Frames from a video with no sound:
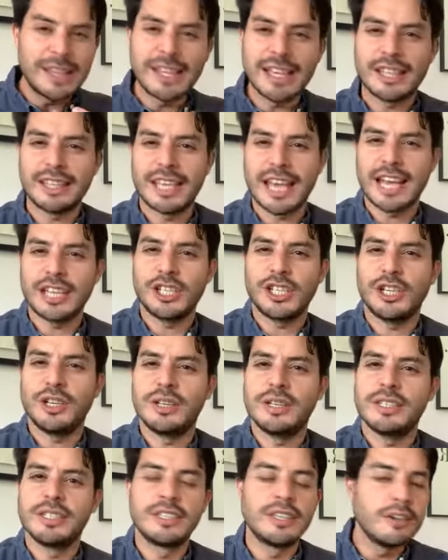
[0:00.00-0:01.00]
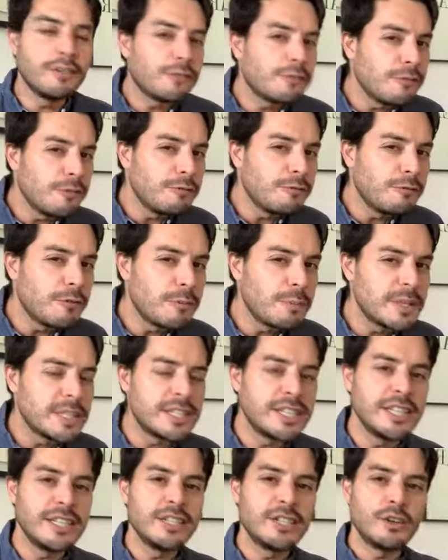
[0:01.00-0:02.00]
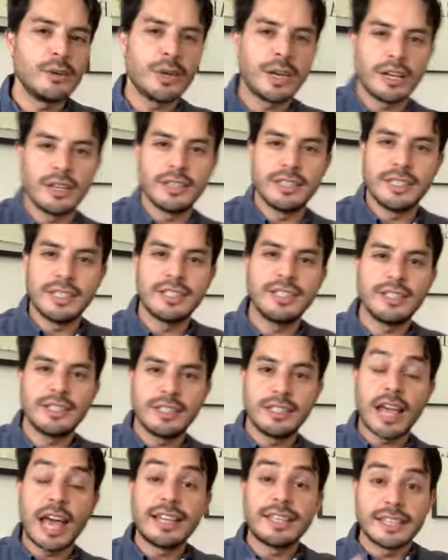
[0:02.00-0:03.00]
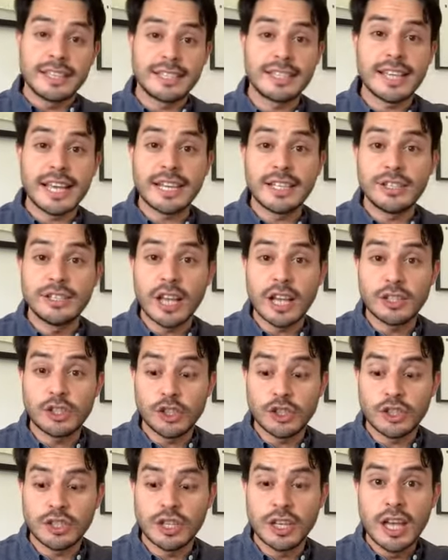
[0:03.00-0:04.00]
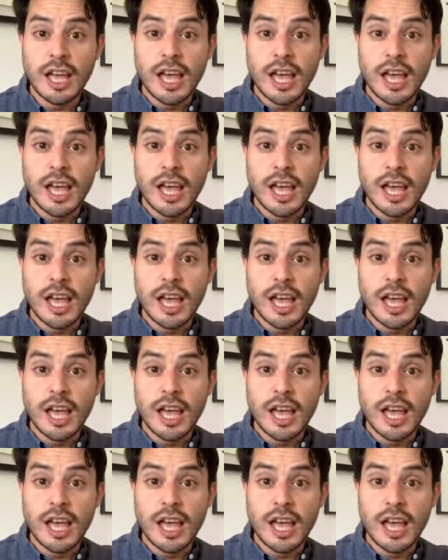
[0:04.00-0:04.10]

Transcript: The texture is different from a tea, so because this is, as I said, it's not just